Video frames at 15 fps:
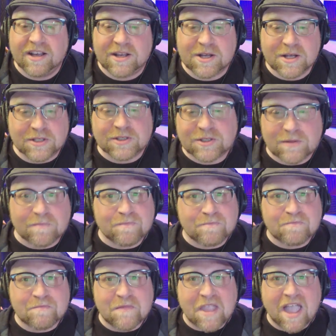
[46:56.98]
because
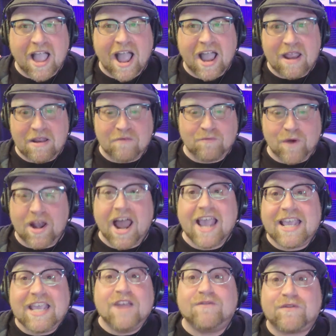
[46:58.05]
I what
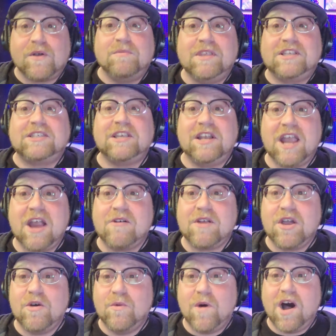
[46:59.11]
I get from the
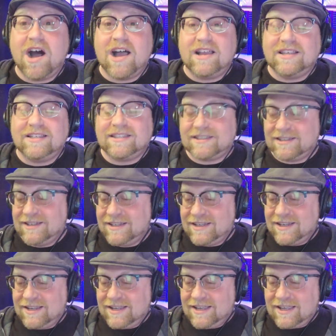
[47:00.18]
scenario was
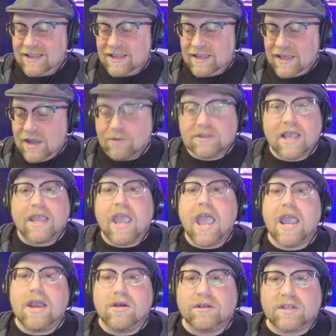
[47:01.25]
he was like,
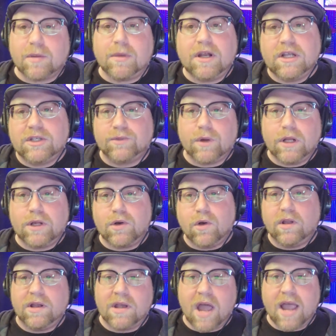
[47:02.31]
"Hey, here's somebody who's really
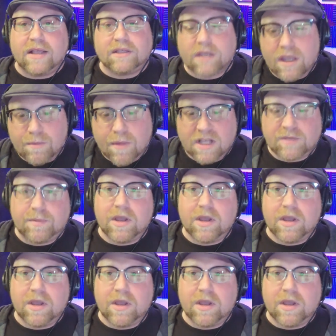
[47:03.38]
cool and nice. He must